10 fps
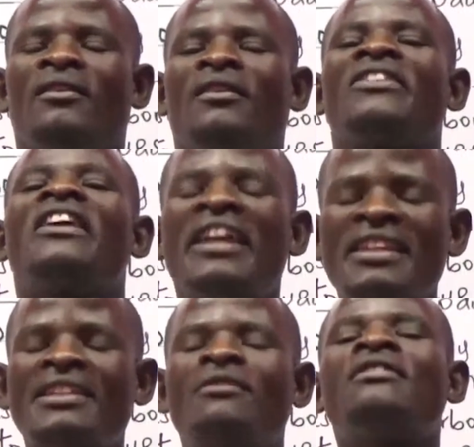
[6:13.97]
the
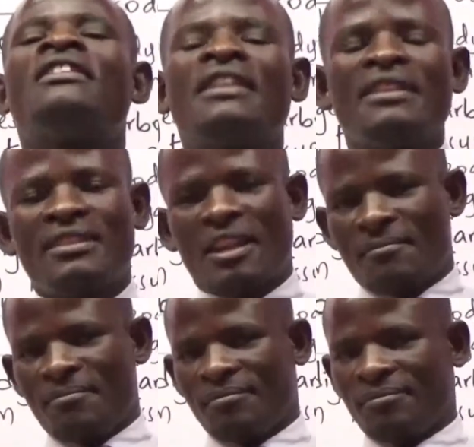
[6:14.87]
digestive
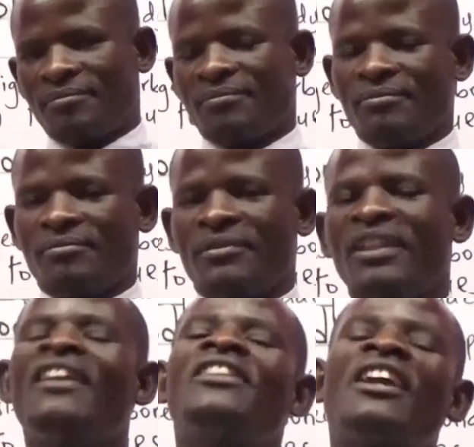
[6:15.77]
system,
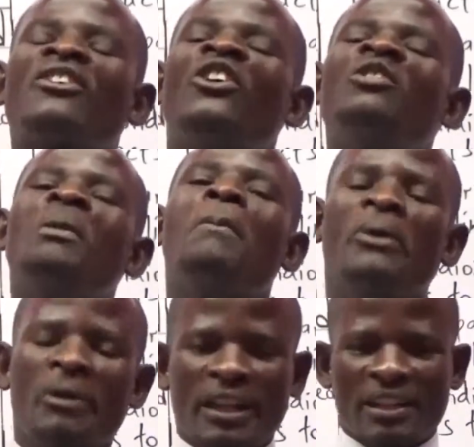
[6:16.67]
they are going to be
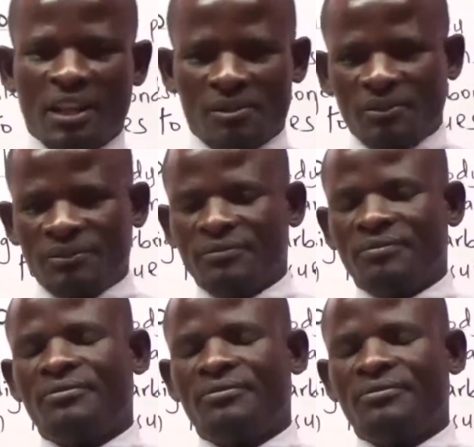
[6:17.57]
broken down